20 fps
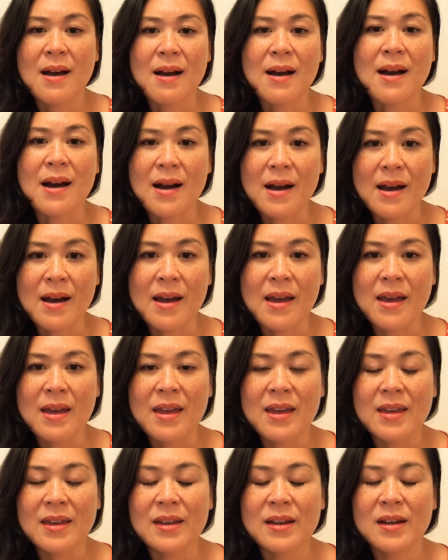
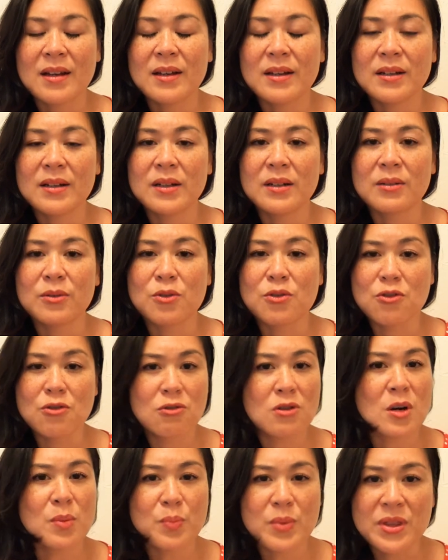I
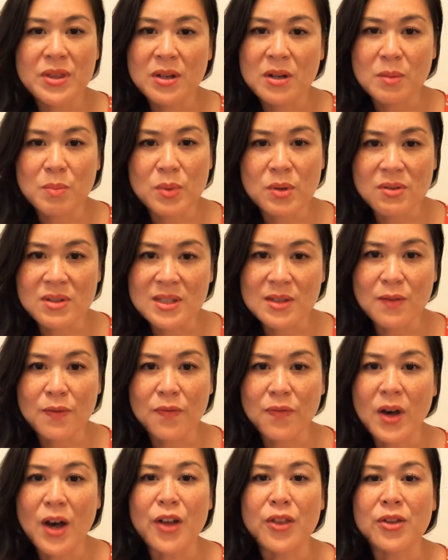grew up with an abusive
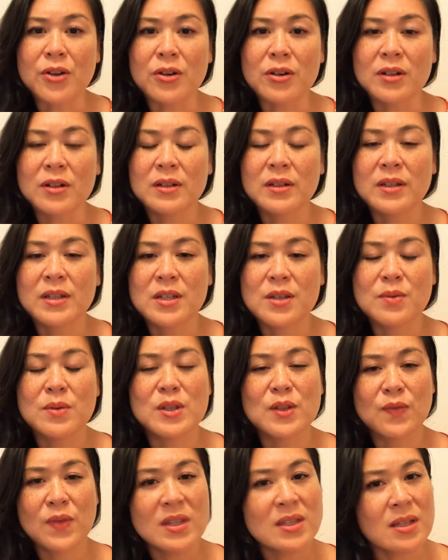father. He
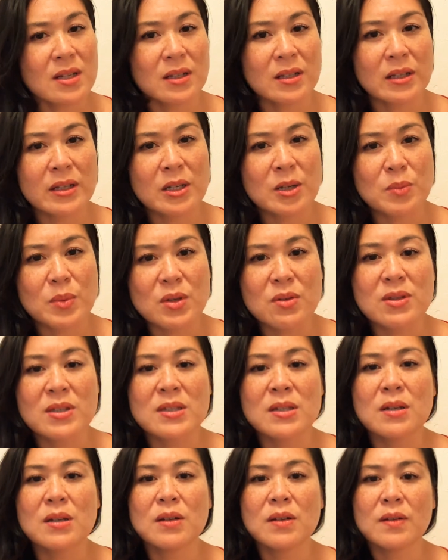was physically
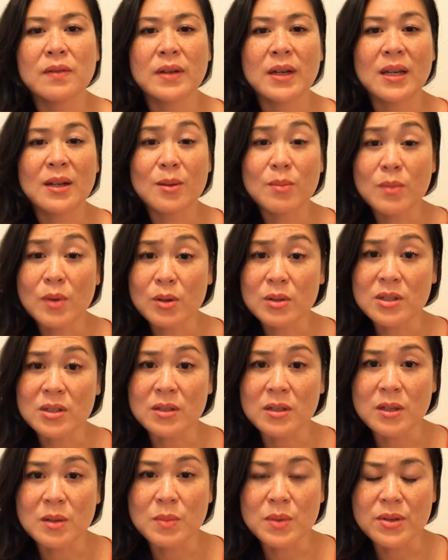abusive and
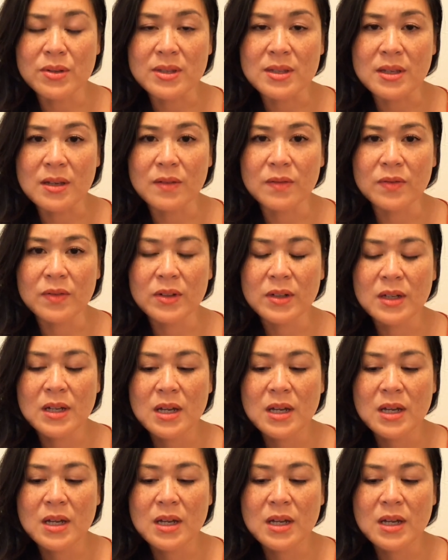emotionally abusive.